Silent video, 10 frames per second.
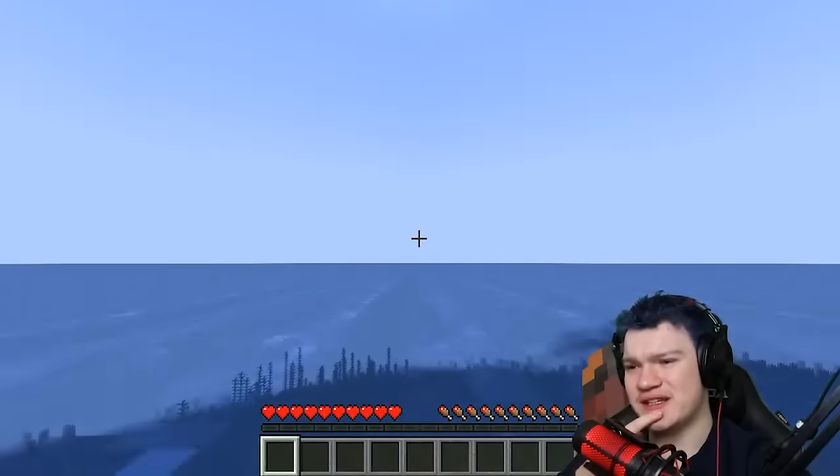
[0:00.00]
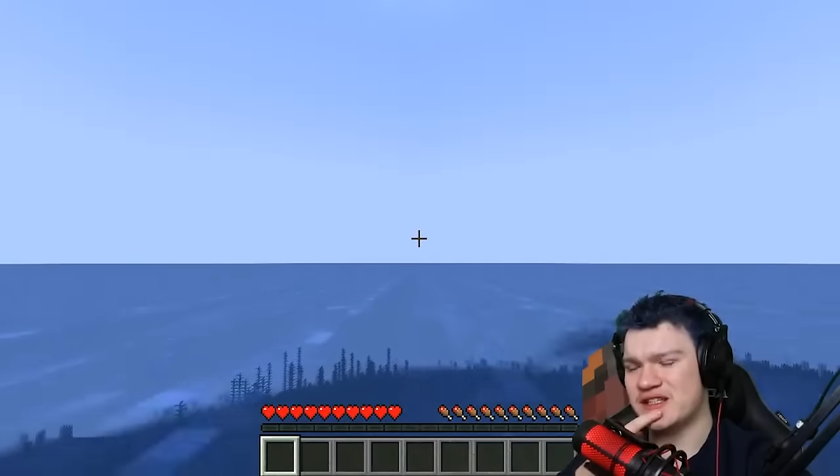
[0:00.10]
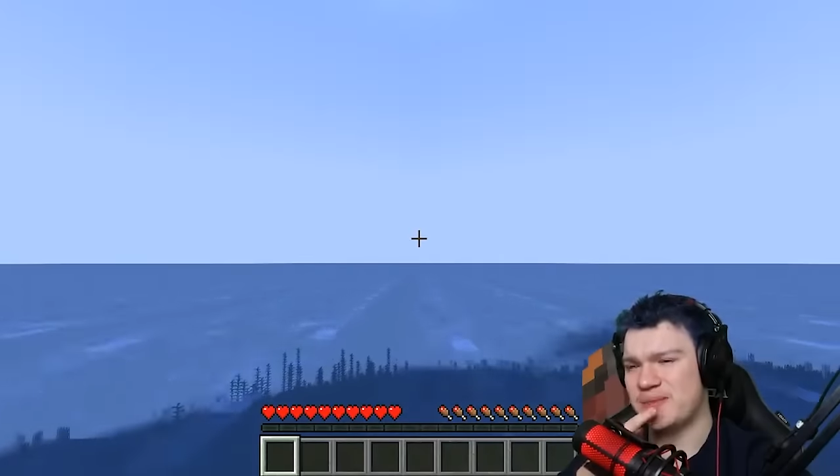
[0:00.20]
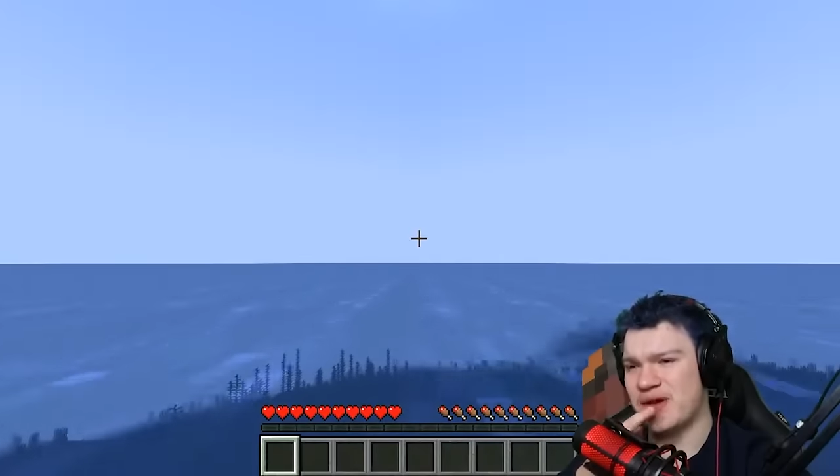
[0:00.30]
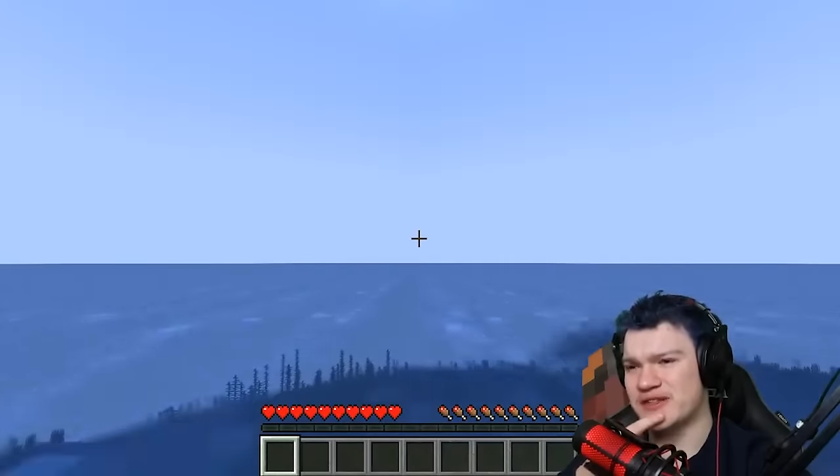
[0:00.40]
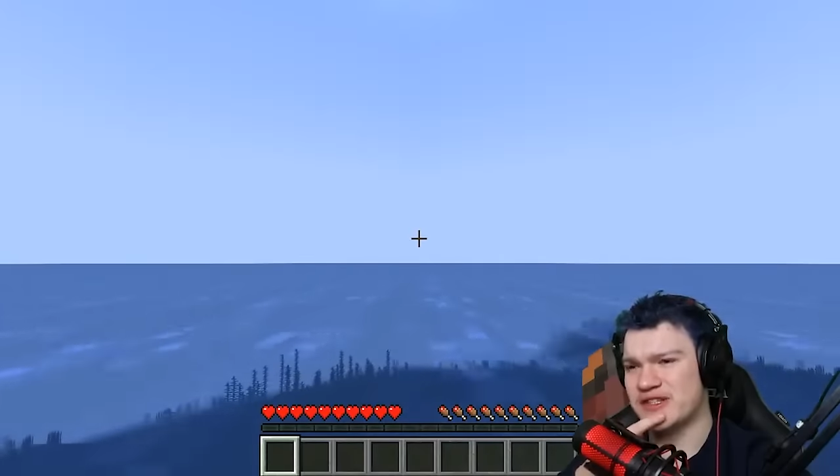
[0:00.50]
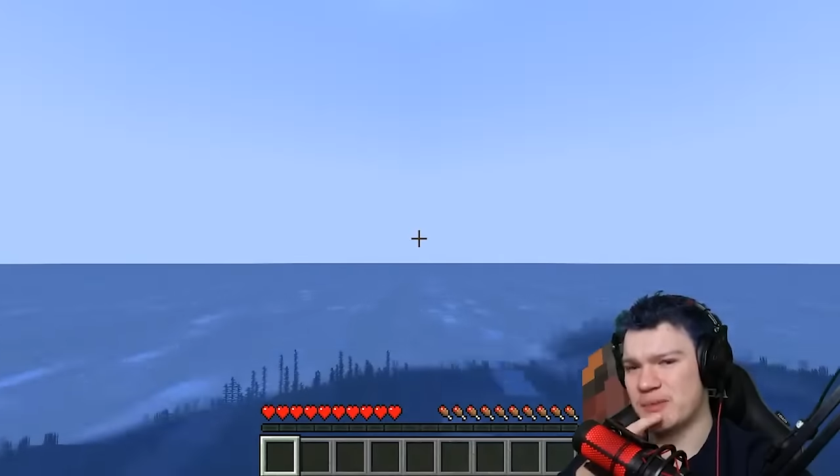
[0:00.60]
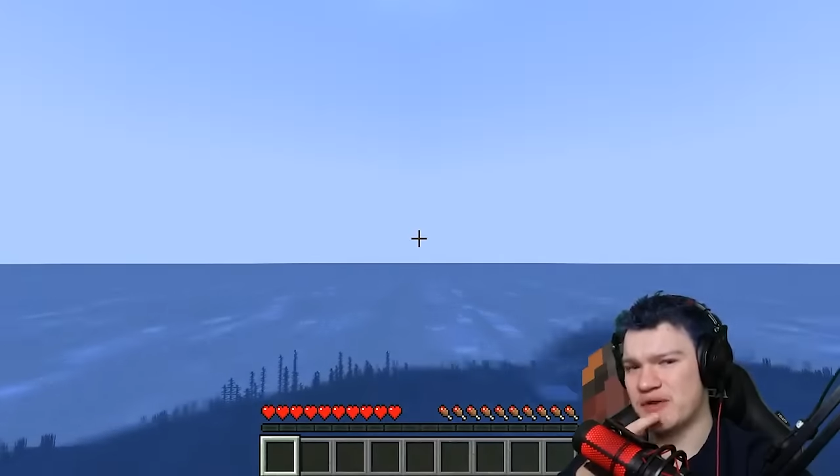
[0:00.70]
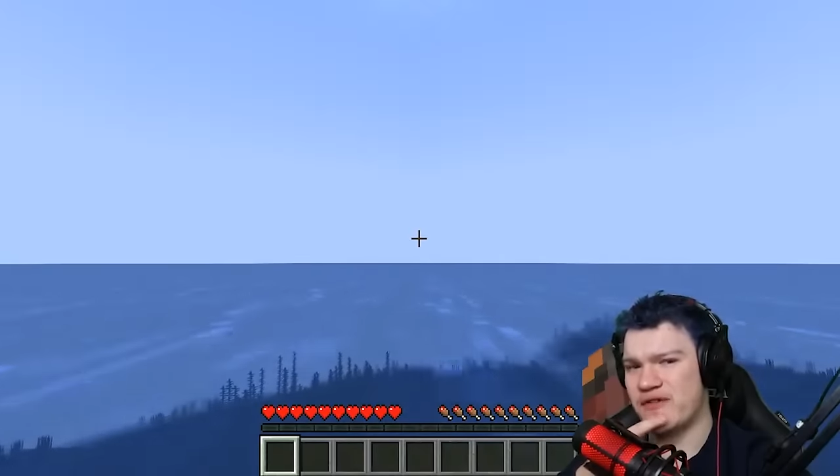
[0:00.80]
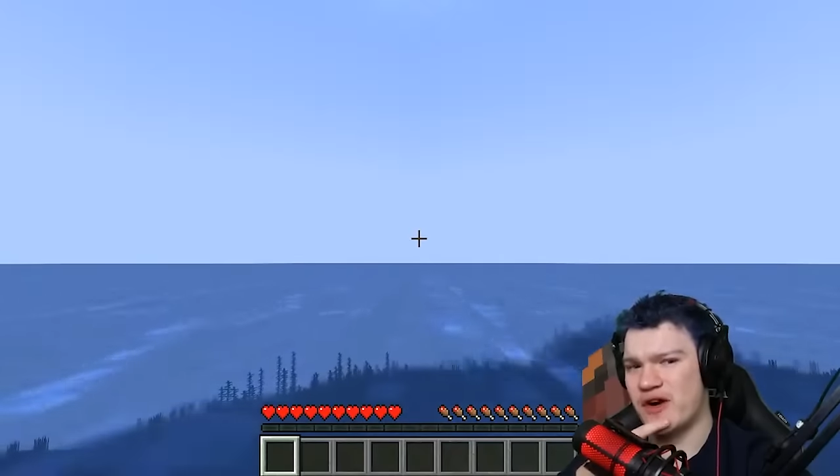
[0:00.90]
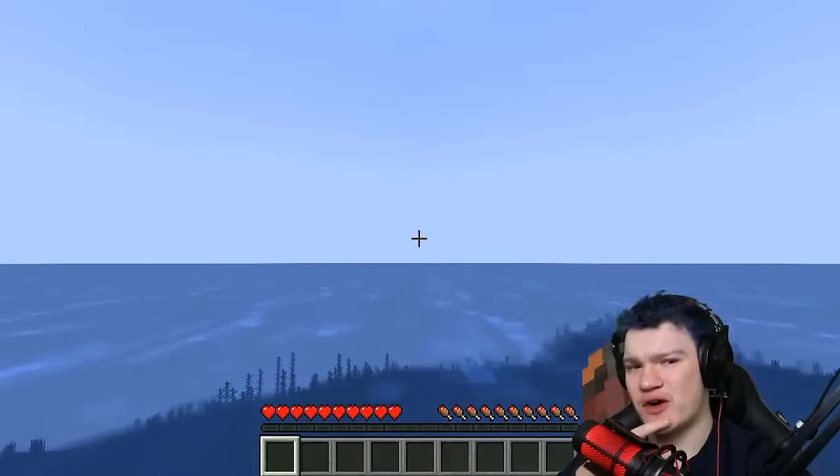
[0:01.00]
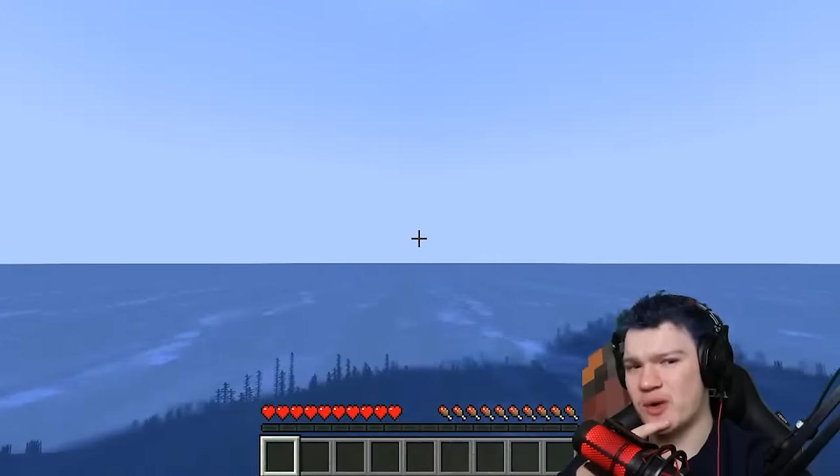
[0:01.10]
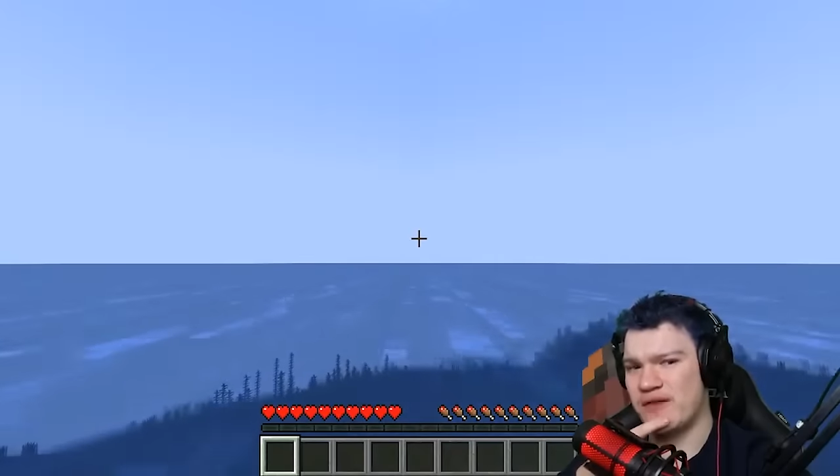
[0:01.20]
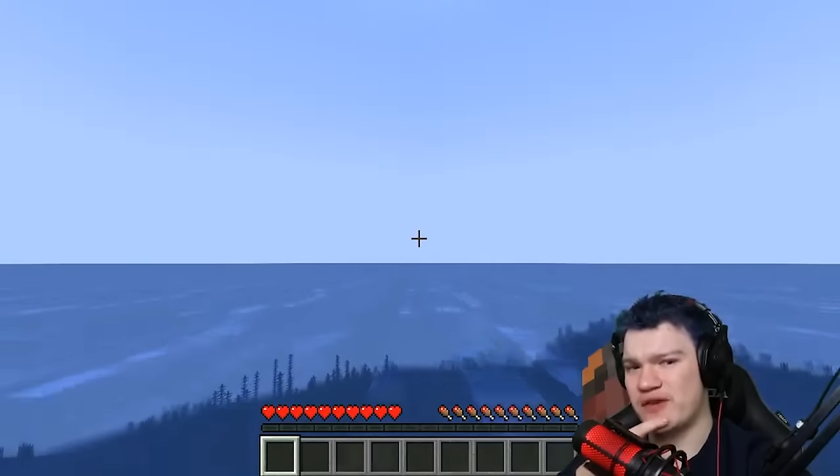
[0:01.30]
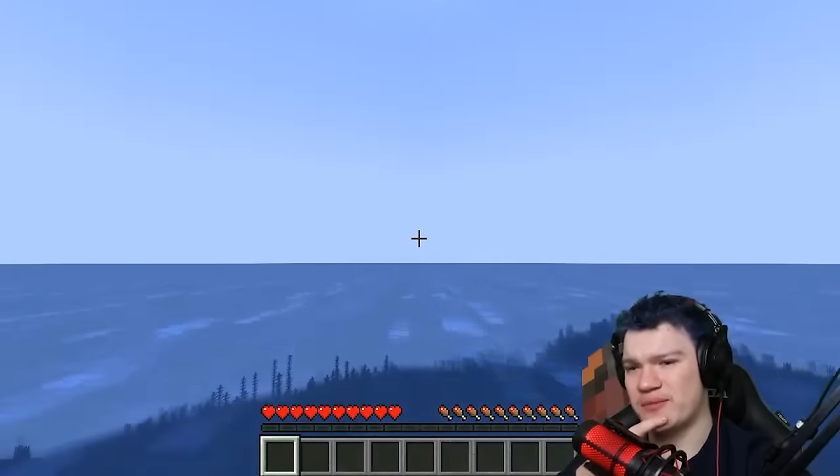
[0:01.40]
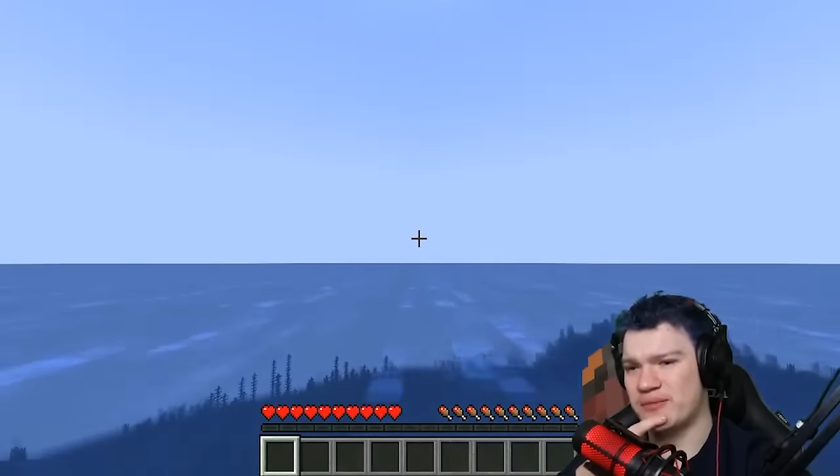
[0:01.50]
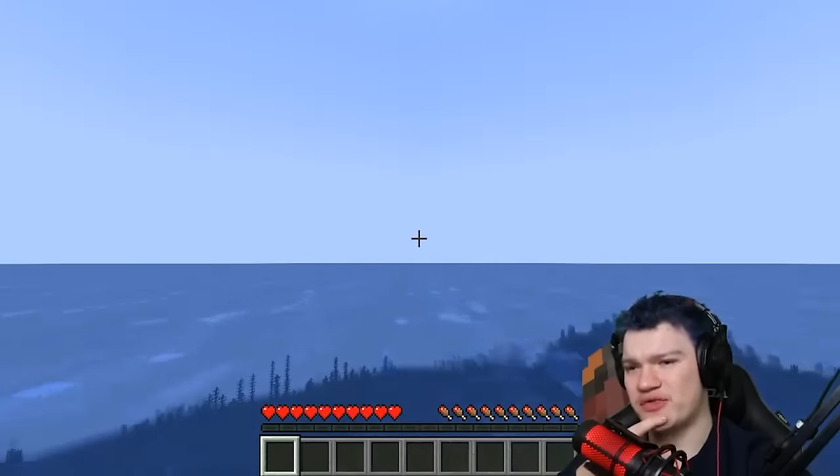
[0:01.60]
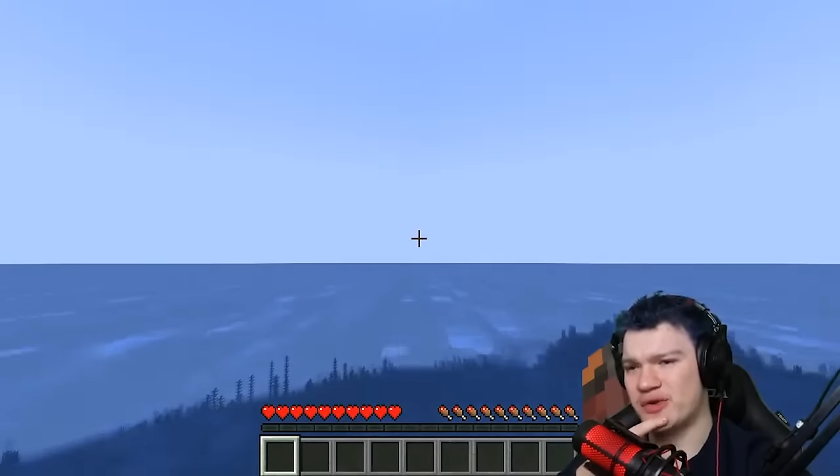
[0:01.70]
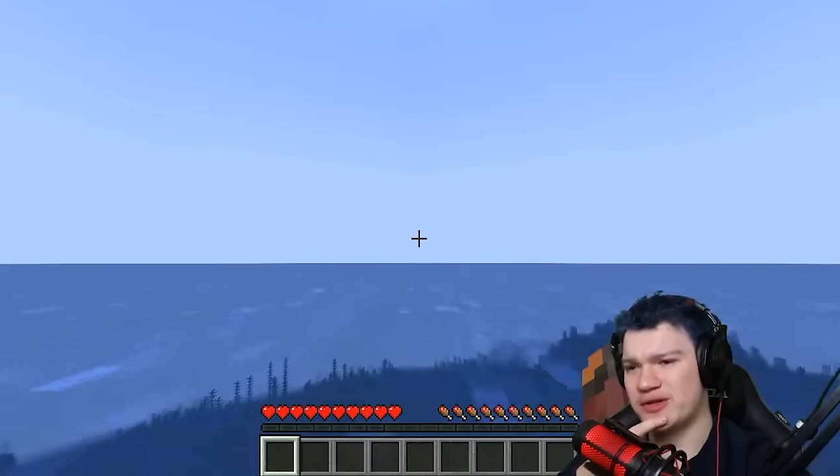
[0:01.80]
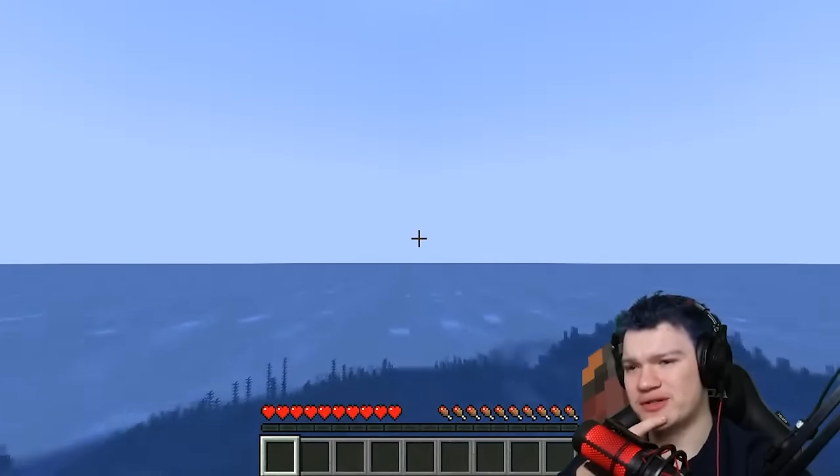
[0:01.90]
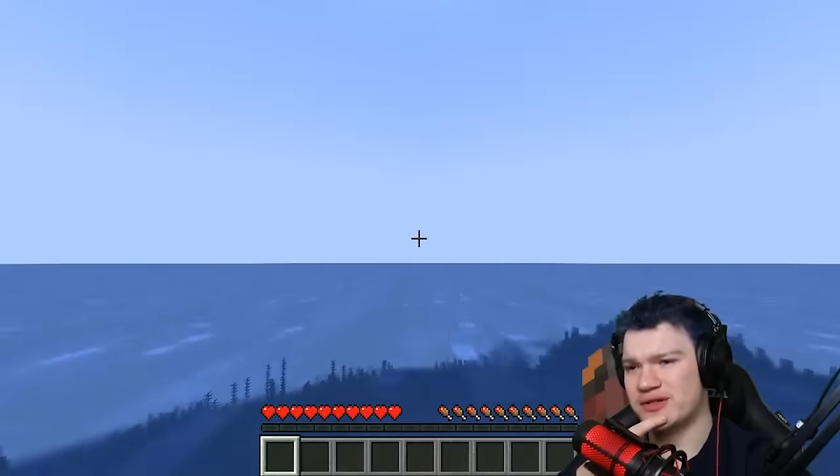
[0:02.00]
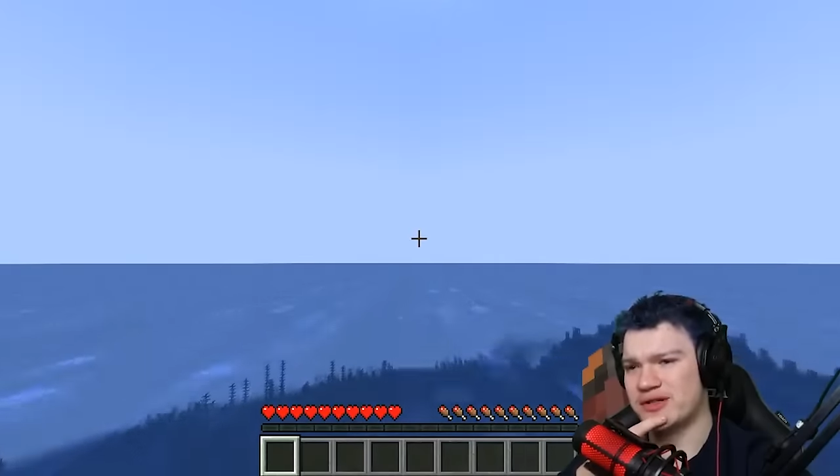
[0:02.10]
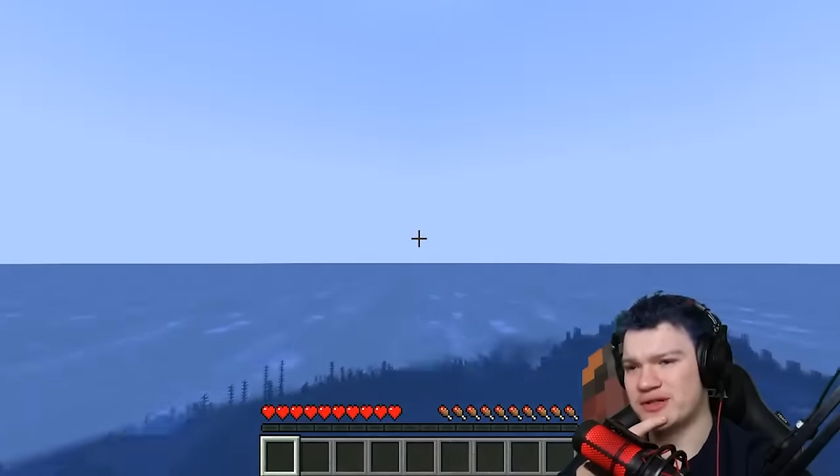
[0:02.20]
and spawned somewhere far away from him before.